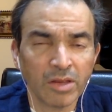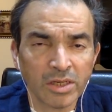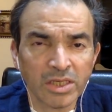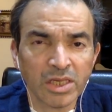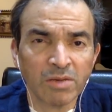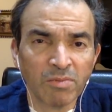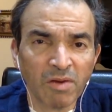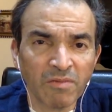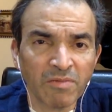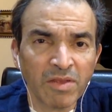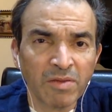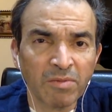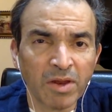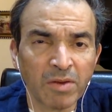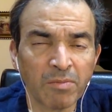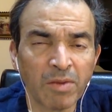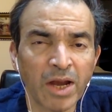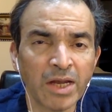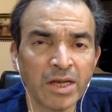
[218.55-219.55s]
Some of them
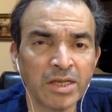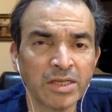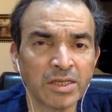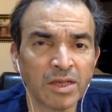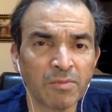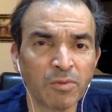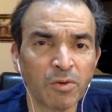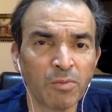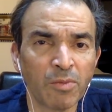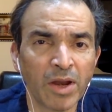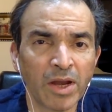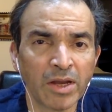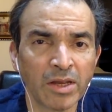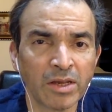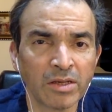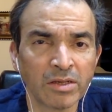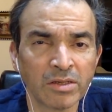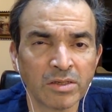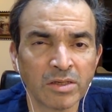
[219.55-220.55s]
are mildly
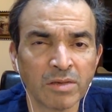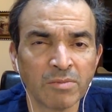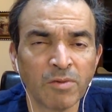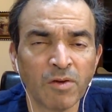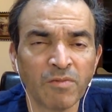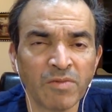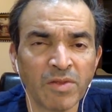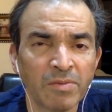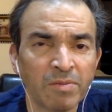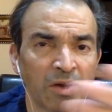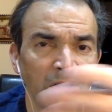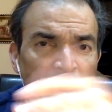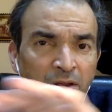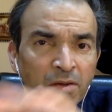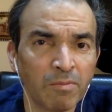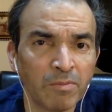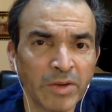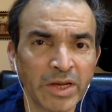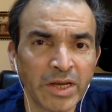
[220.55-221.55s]
symptomatic. Some of them are
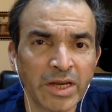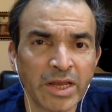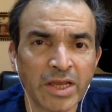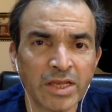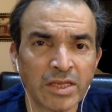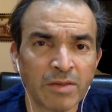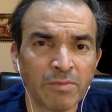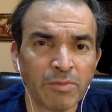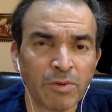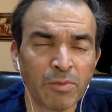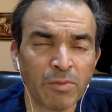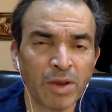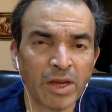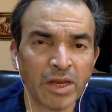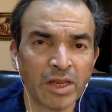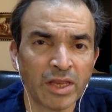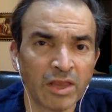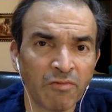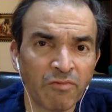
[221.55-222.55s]
completely asymptomatic.